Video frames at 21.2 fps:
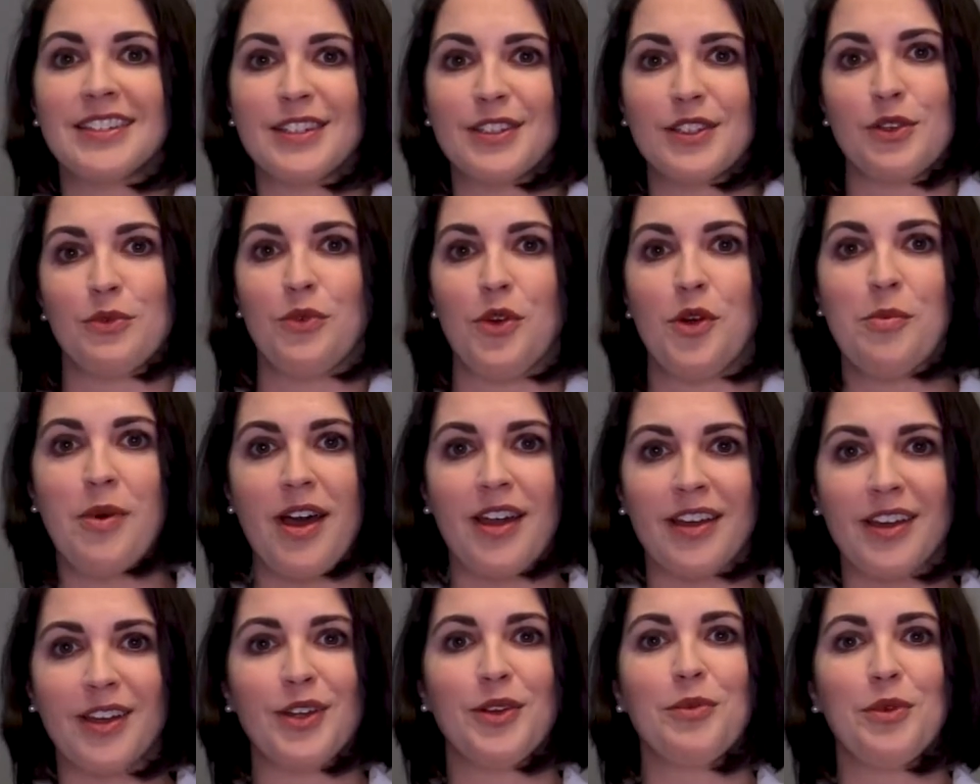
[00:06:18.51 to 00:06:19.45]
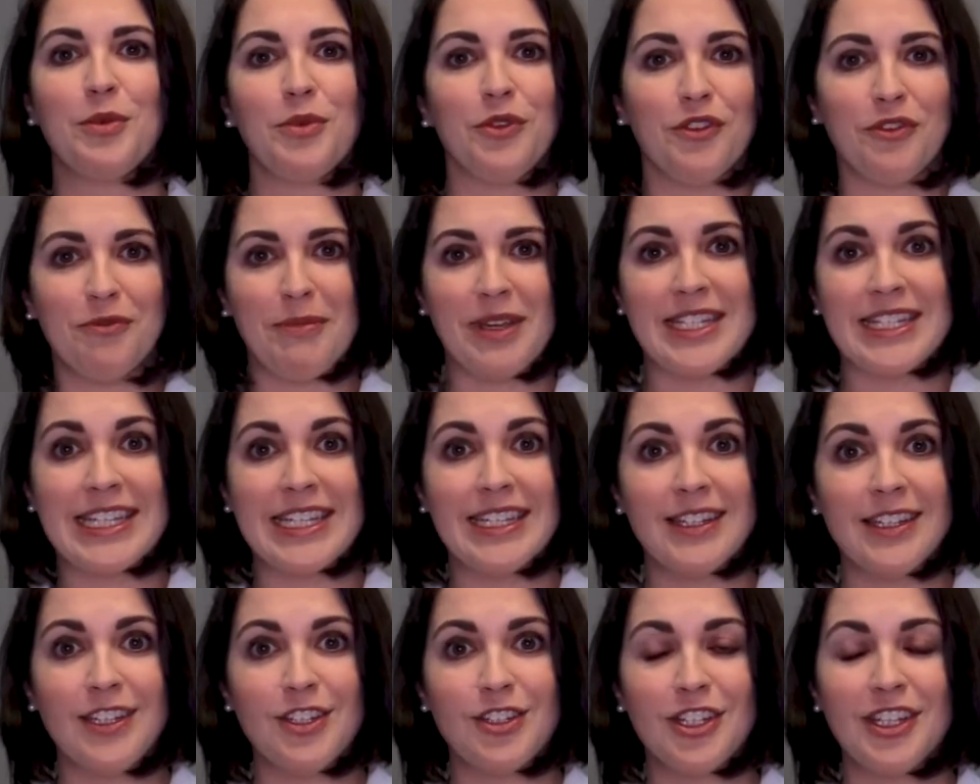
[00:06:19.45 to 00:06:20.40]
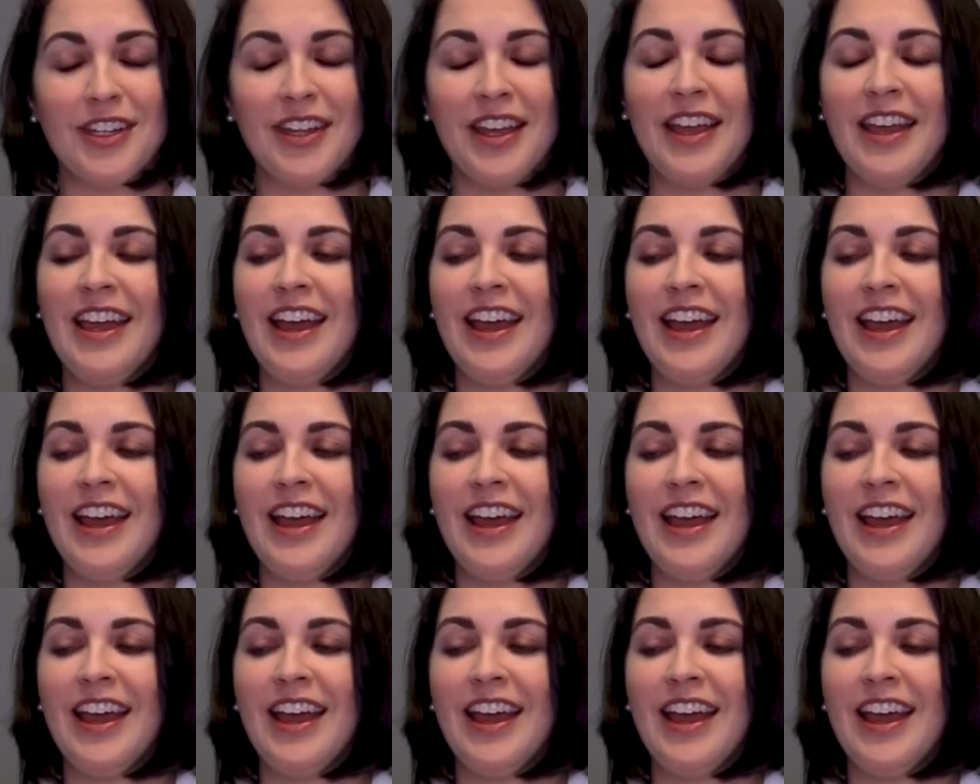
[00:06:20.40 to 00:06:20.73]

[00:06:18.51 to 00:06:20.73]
Is the robot going to remove my skin lesion?